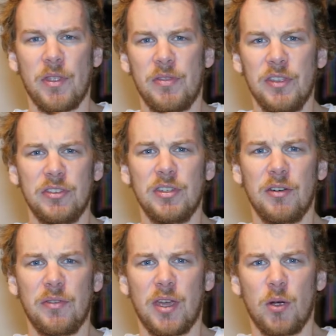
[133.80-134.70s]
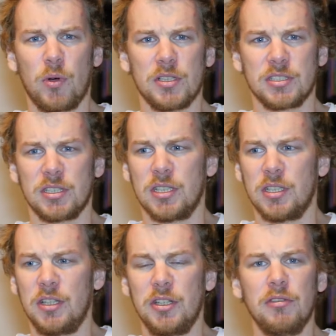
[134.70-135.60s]
This year there was
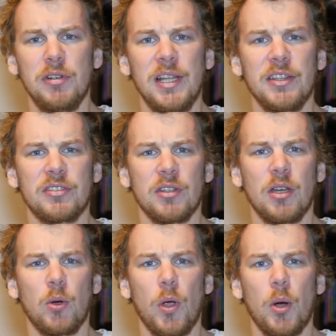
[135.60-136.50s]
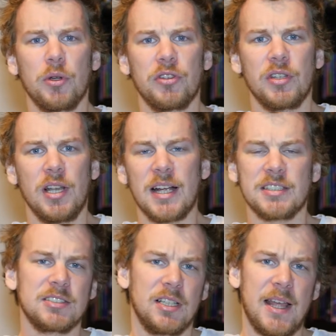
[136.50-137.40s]
a new release, Werewords
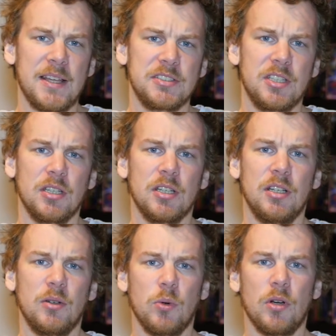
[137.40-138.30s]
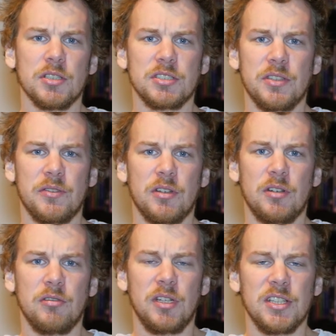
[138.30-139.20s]
Deluxe. Last year was
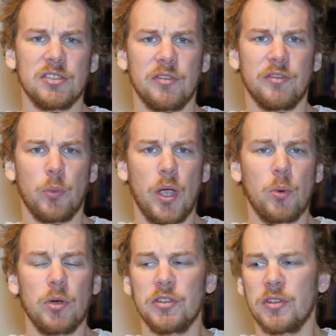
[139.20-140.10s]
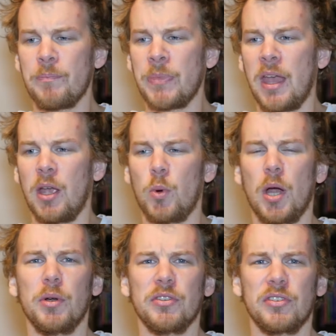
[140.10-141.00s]
the release of Werewords.
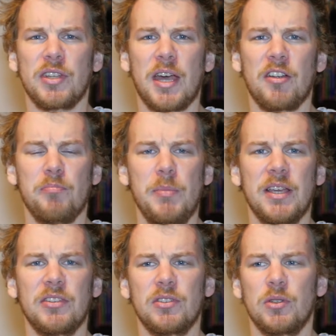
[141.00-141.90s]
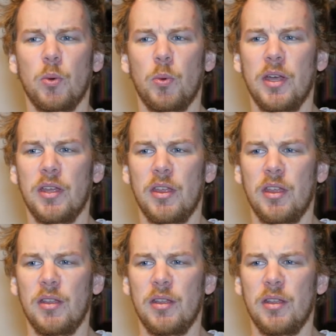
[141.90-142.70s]
Werewords is kind of mixed with